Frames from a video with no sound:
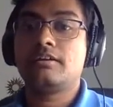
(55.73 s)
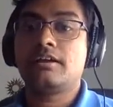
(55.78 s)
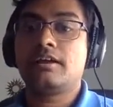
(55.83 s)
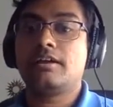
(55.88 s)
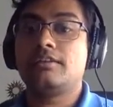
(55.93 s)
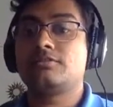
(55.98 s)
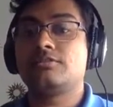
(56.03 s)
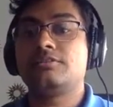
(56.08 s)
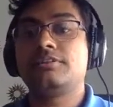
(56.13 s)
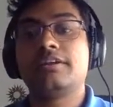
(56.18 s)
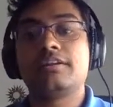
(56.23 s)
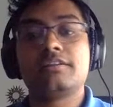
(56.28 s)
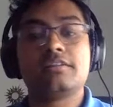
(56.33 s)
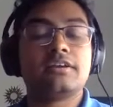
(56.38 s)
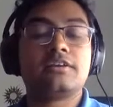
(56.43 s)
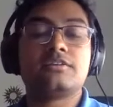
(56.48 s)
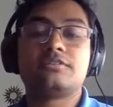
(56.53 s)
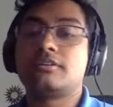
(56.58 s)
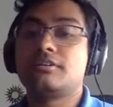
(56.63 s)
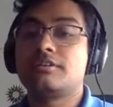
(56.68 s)
And so the hidden
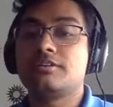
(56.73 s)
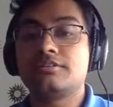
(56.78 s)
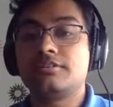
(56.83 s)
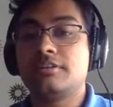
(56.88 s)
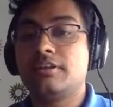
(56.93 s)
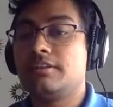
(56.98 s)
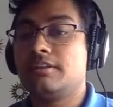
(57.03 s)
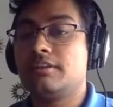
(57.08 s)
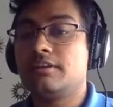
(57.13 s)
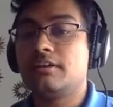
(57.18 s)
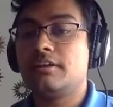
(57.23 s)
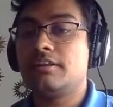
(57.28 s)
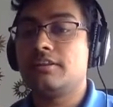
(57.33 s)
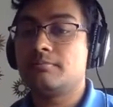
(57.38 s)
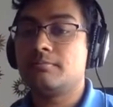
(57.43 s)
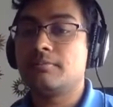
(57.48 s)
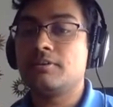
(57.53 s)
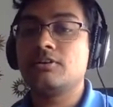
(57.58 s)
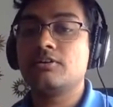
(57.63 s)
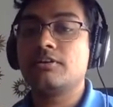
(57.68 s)
layers are just in the
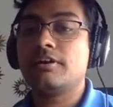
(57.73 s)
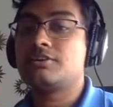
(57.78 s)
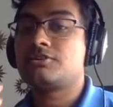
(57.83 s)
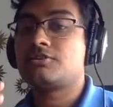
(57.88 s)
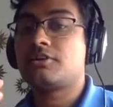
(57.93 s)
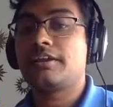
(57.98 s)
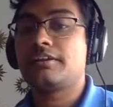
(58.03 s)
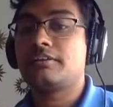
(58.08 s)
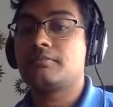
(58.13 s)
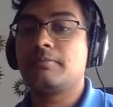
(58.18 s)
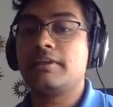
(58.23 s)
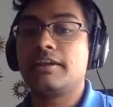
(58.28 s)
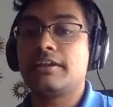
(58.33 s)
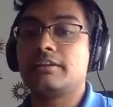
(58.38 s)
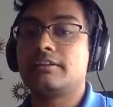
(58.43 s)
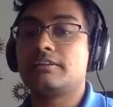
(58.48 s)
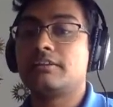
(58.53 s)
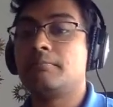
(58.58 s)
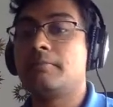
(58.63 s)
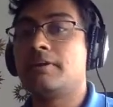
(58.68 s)
middle and trying to
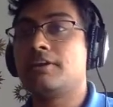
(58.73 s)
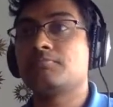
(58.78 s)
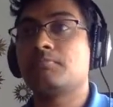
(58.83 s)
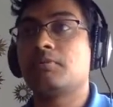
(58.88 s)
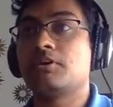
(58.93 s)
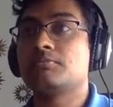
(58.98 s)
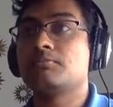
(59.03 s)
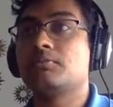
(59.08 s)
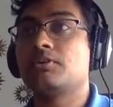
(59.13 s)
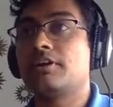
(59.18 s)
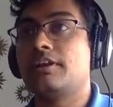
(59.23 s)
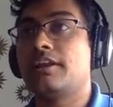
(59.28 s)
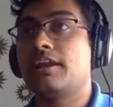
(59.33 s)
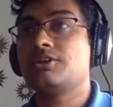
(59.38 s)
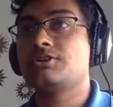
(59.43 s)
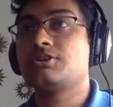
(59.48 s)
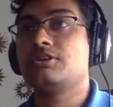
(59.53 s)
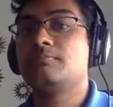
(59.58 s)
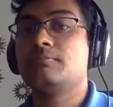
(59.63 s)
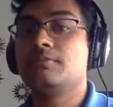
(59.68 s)
make the best possible
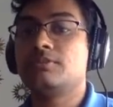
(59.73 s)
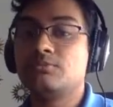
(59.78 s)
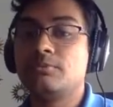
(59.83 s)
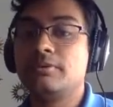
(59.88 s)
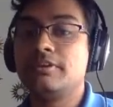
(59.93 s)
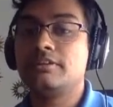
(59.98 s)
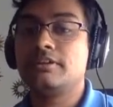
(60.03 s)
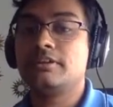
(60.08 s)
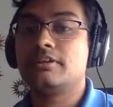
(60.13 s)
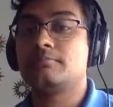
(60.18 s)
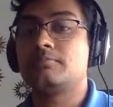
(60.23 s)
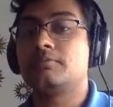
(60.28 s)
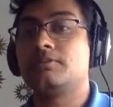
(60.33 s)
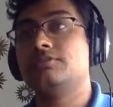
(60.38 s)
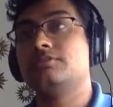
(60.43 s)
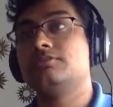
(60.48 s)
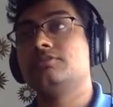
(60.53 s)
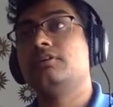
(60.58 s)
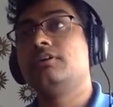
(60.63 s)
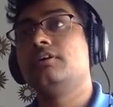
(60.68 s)
connection between the
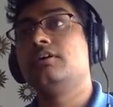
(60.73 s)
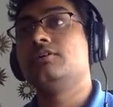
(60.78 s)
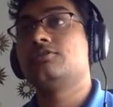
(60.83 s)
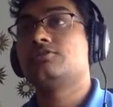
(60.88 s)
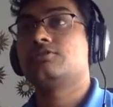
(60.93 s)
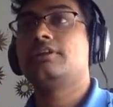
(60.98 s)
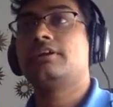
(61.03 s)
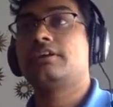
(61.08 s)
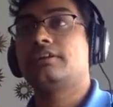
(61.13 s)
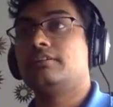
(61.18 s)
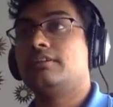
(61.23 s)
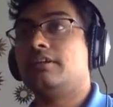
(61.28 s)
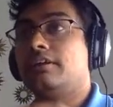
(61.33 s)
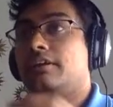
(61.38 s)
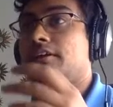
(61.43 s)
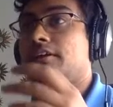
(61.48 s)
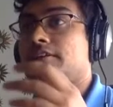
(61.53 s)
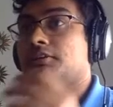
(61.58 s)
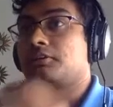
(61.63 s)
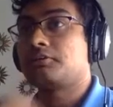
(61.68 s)
inputs so that they
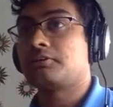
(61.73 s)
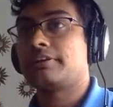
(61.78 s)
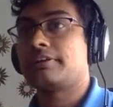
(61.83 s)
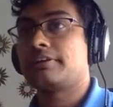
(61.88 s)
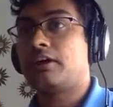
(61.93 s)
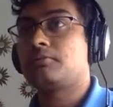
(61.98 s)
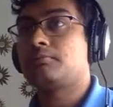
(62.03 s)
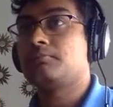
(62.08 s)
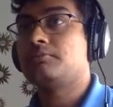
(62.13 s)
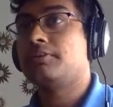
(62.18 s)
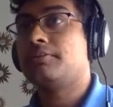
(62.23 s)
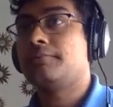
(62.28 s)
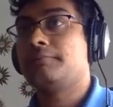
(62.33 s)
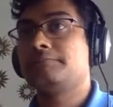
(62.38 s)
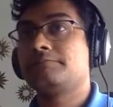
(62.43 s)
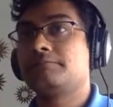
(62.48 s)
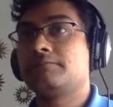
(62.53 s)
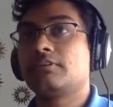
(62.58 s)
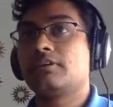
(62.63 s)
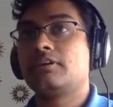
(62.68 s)
the correct output.
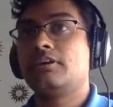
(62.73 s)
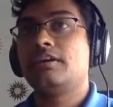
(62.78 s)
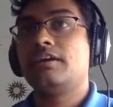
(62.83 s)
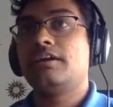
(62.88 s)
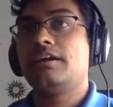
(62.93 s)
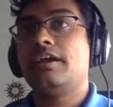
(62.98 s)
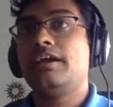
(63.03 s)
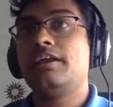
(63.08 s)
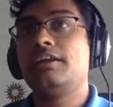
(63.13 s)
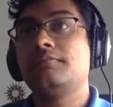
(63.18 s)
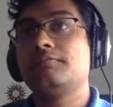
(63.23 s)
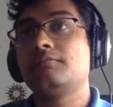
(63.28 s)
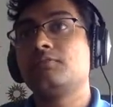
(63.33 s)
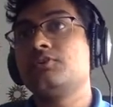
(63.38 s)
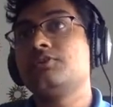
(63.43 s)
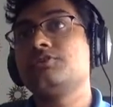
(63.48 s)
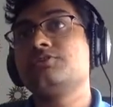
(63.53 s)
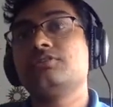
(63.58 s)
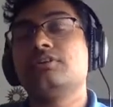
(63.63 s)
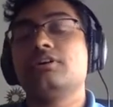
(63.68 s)
And of
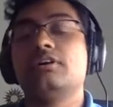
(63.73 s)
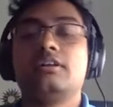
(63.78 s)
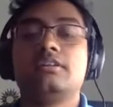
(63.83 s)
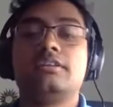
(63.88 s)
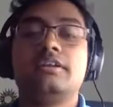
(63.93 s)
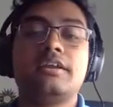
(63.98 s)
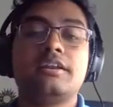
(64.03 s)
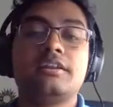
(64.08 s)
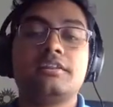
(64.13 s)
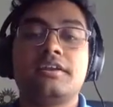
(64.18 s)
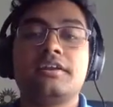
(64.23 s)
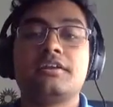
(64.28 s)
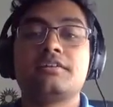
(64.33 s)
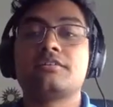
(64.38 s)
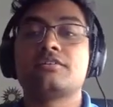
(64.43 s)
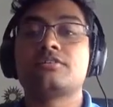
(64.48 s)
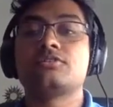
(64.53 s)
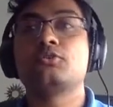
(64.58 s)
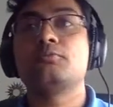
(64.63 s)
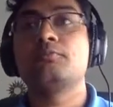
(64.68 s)
course, the hidden layers
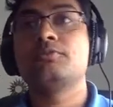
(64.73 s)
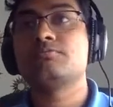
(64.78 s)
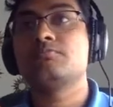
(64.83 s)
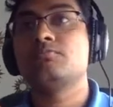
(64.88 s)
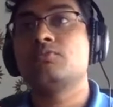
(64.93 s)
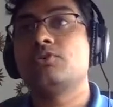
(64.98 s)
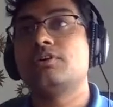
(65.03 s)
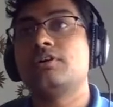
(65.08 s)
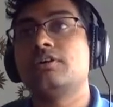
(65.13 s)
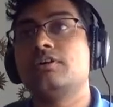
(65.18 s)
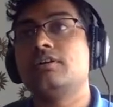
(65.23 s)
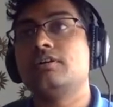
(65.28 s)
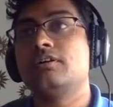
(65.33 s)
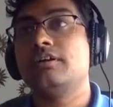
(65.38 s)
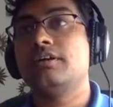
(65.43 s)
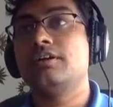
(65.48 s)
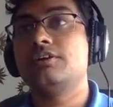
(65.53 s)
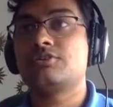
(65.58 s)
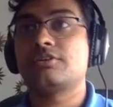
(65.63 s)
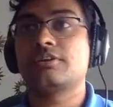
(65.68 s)
are so much more
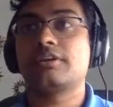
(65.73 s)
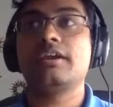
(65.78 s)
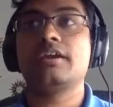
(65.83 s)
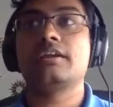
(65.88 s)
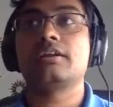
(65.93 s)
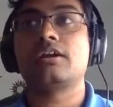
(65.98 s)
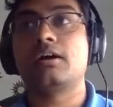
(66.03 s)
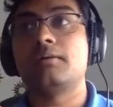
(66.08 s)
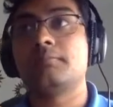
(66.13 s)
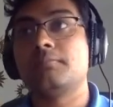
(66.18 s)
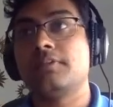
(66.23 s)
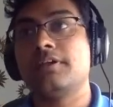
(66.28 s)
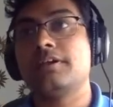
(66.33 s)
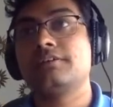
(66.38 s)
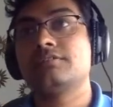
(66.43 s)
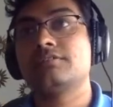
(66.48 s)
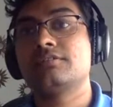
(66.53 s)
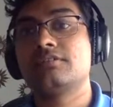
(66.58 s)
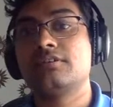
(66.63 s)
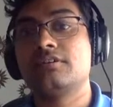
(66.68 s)
intricate and
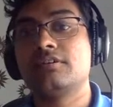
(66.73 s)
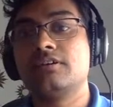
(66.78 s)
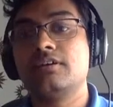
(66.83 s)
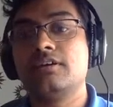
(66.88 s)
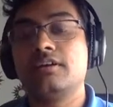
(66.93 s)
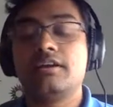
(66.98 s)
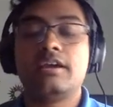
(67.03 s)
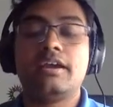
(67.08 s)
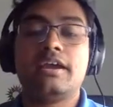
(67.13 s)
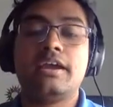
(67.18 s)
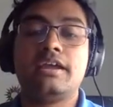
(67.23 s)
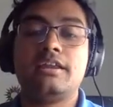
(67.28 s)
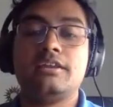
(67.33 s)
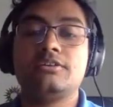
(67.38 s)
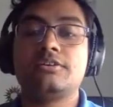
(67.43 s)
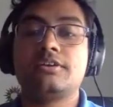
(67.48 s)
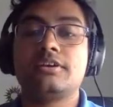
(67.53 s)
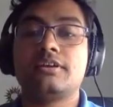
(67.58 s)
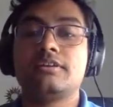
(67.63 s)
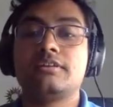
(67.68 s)
complex, and
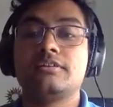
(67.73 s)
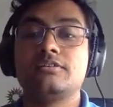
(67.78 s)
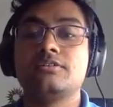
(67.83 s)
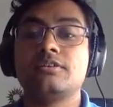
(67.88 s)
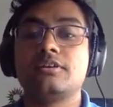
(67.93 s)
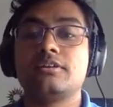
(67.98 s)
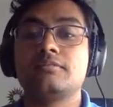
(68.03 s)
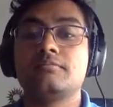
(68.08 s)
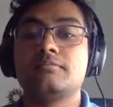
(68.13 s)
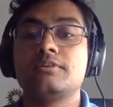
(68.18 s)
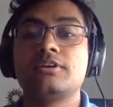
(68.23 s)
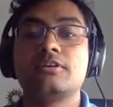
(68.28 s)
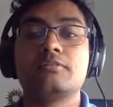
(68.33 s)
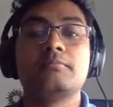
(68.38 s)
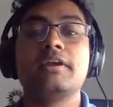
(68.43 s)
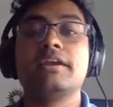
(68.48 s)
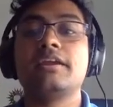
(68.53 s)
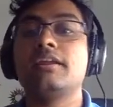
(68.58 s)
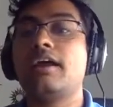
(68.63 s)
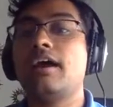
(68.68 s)
you can
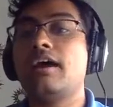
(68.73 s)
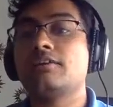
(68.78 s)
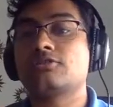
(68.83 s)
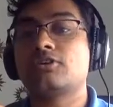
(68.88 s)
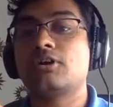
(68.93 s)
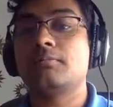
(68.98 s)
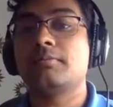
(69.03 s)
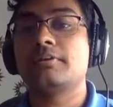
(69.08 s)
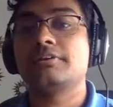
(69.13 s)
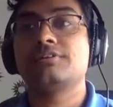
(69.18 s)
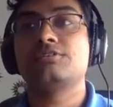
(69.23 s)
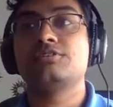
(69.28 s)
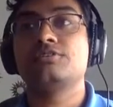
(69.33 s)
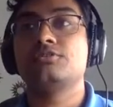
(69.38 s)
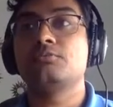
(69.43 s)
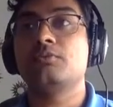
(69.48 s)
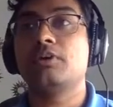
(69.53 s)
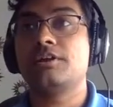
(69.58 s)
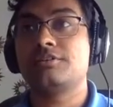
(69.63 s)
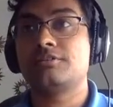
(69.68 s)
make it as complex as you
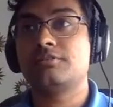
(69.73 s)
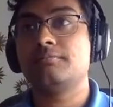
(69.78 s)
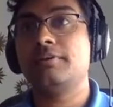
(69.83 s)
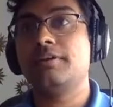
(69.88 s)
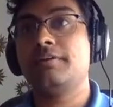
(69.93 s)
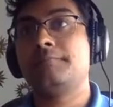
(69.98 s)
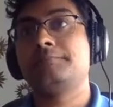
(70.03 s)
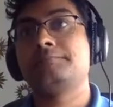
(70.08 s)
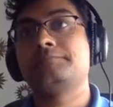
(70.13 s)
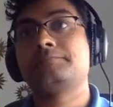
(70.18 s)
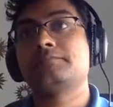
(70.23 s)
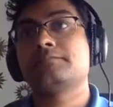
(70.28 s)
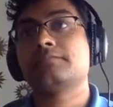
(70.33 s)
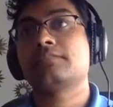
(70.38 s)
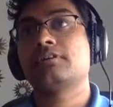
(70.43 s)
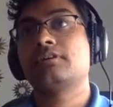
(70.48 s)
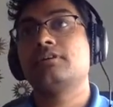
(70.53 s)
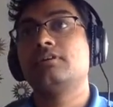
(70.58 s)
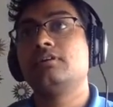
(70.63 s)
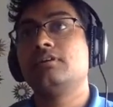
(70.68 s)
want it to be.
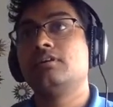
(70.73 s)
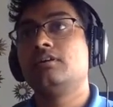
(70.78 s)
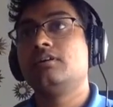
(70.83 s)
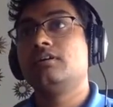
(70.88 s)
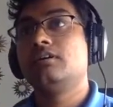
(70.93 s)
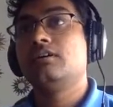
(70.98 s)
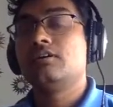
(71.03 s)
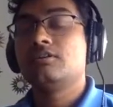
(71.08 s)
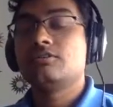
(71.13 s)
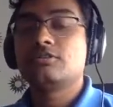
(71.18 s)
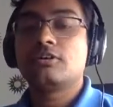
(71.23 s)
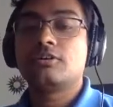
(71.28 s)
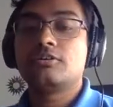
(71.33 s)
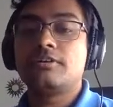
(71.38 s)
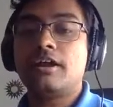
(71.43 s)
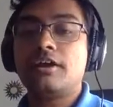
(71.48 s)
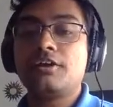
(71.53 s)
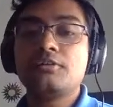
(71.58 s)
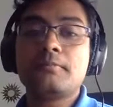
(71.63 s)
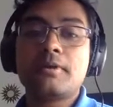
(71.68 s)
So
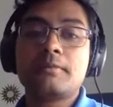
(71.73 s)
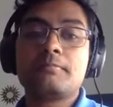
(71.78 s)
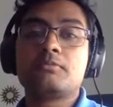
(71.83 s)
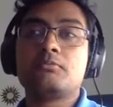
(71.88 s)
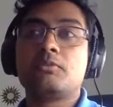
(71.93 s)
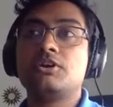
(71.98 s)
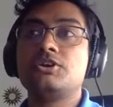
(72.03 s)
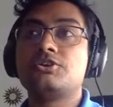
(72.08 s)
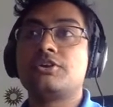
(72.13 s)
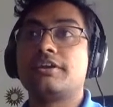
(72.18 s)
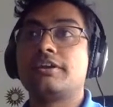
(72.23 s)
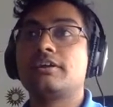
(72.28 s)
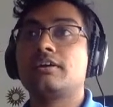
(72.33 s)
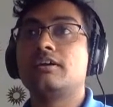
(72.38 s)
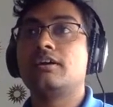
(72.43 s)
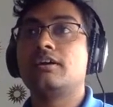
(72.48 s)
now you might be wondering,